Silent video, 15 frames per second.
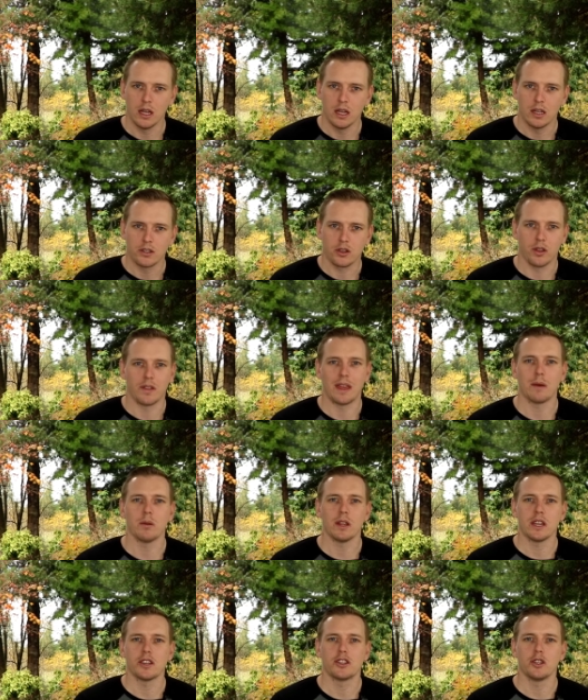so that they
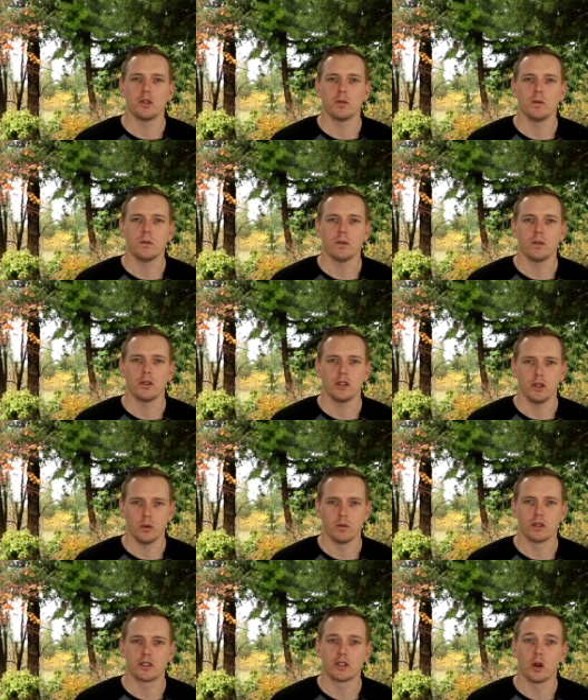will issue
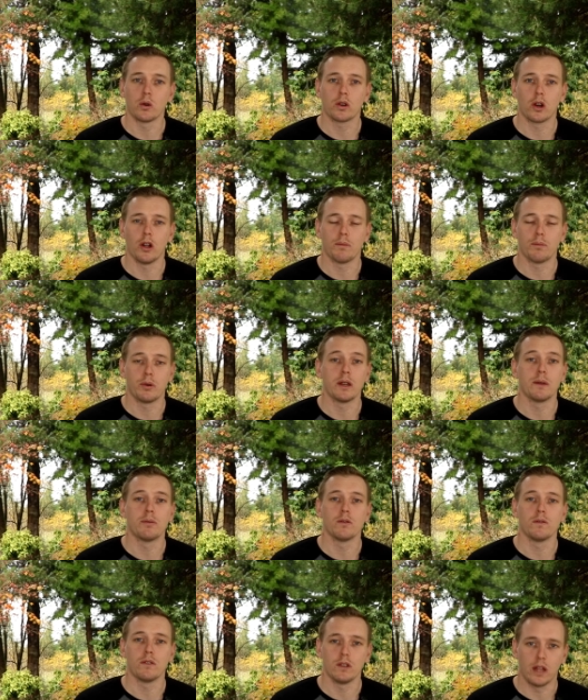you the so-called
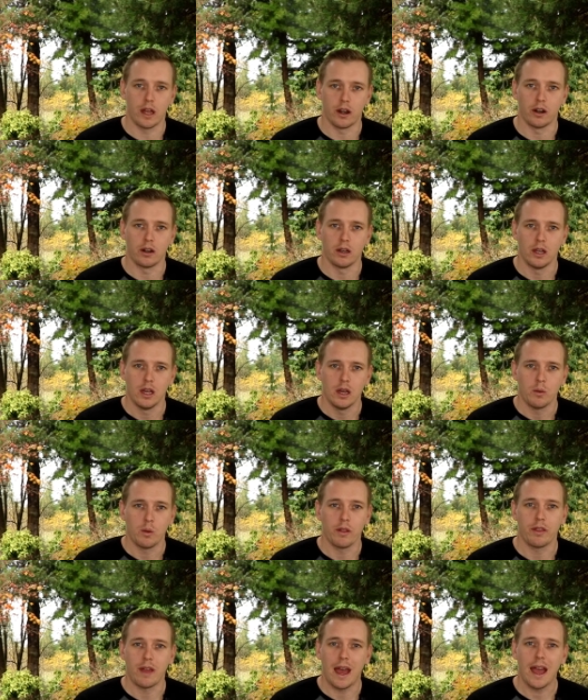pre-approval letter.
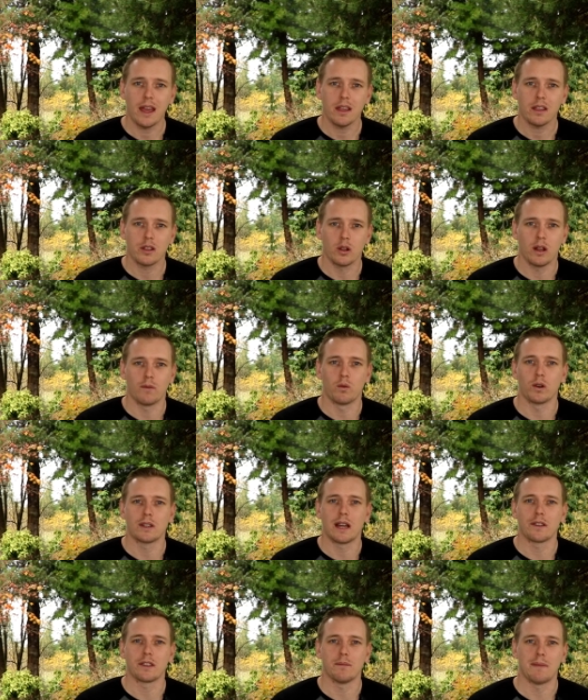With that, you'll have worked
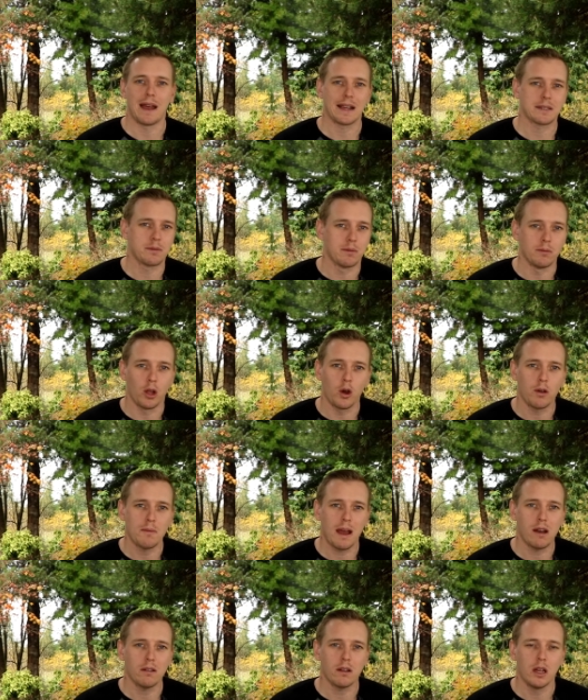out the maximum loan
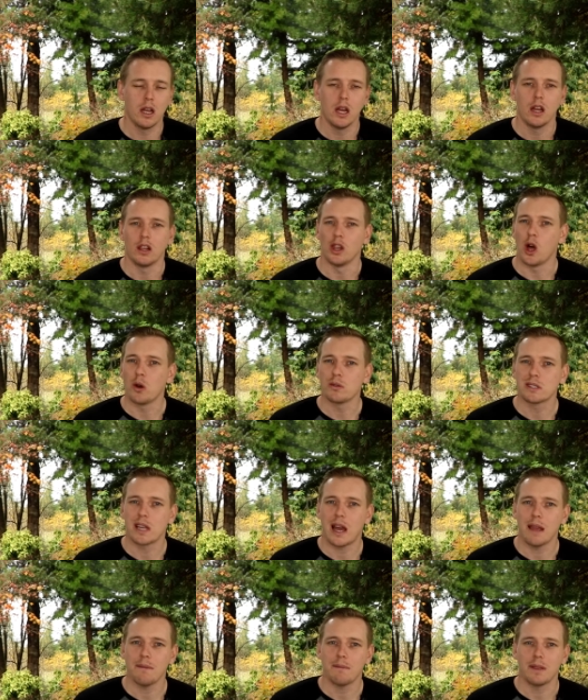amount, loan
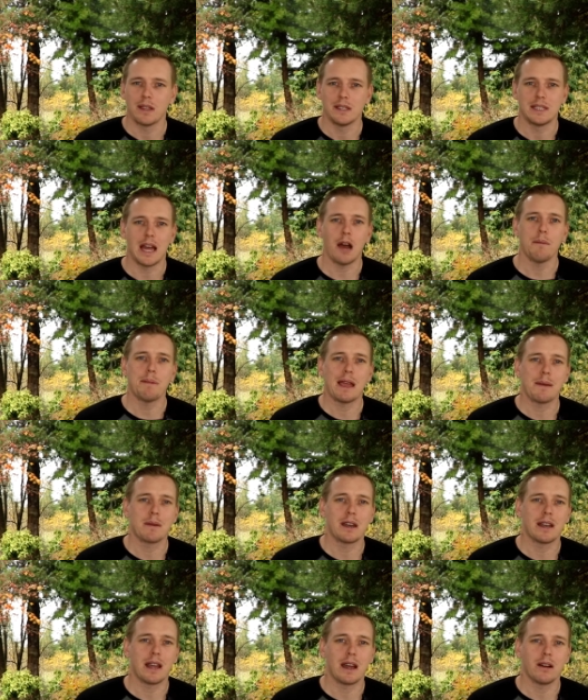type, down
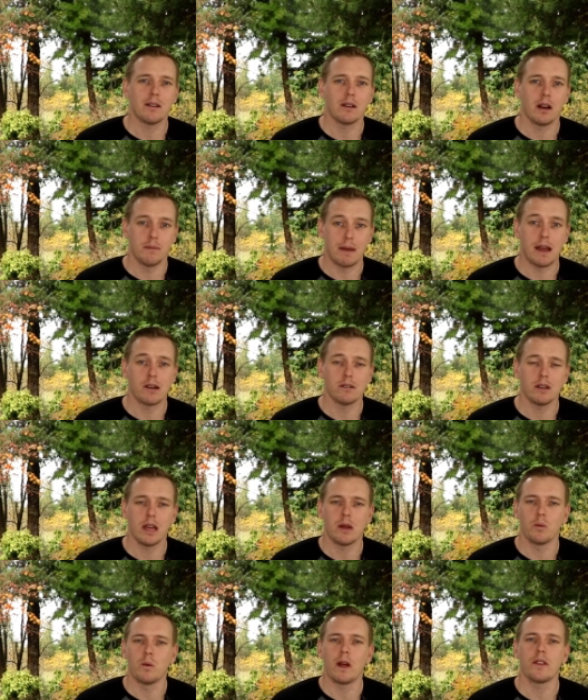payment amount,
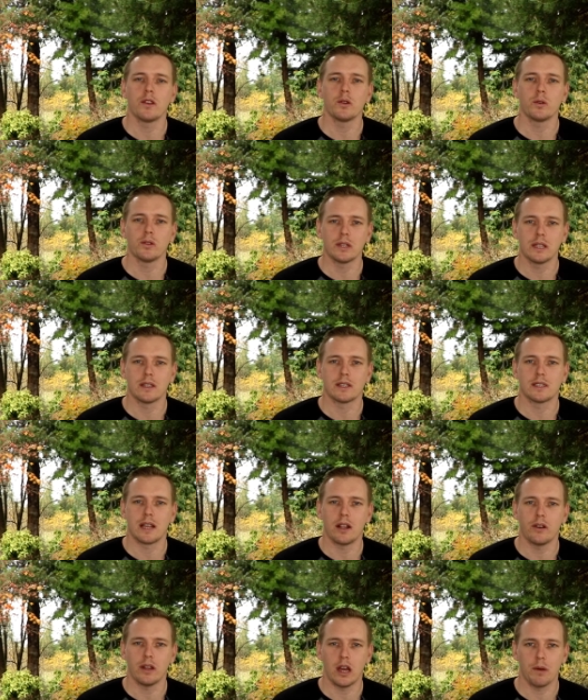and whether you will need the
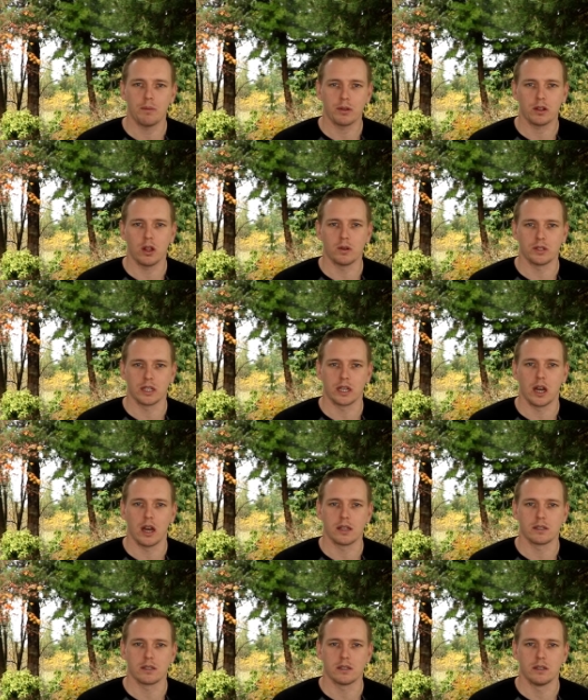seller to help with closing
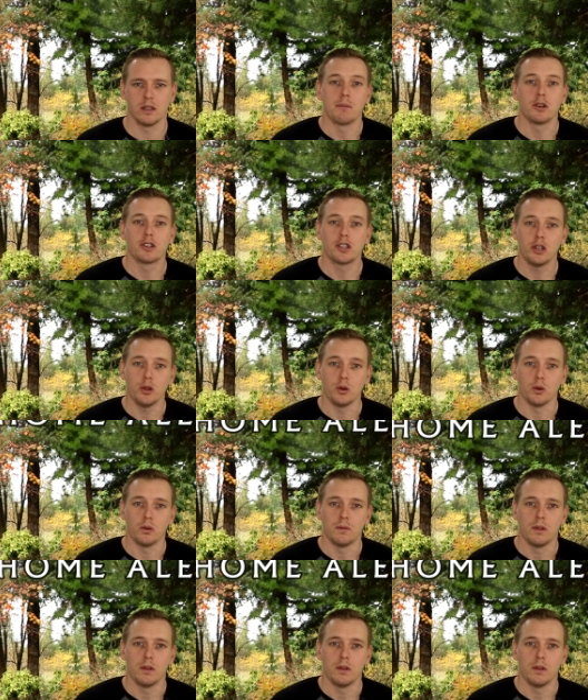costs. Number 2,